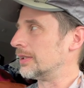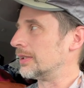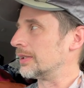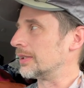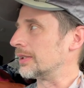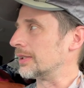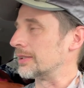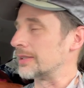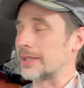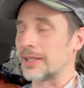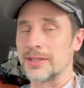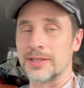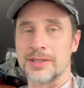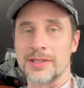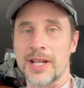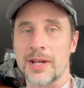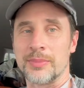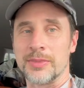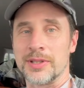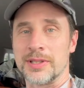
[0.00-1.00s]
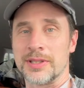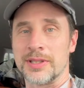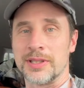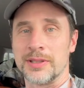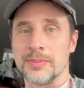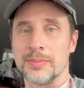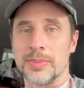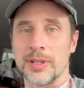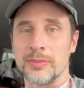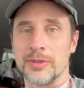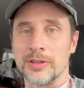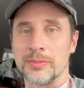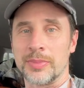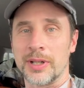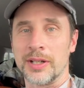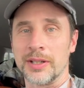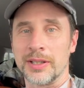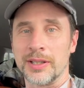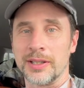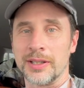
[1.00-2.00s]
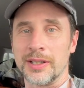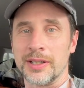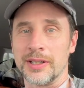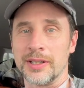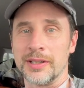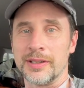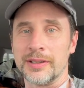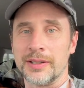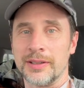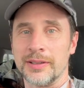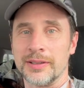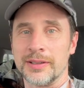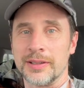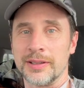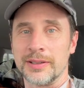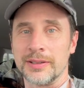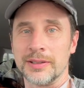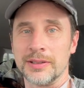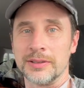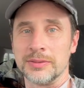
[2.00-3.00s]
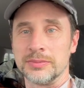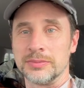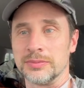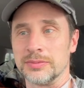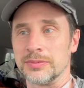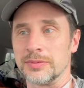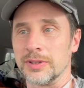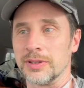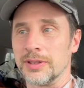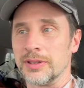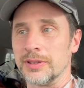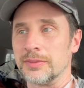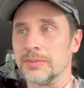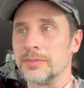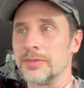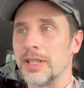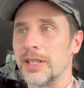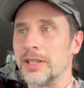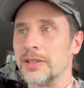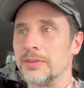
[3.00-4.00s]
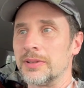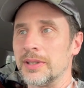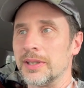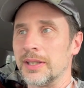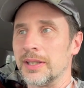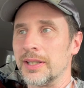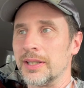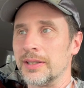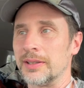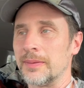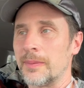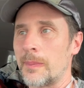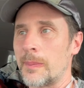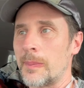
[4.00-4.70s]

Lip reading: because I just happened to see a public parking area and was like, oh, I'm gonna take it while I get it.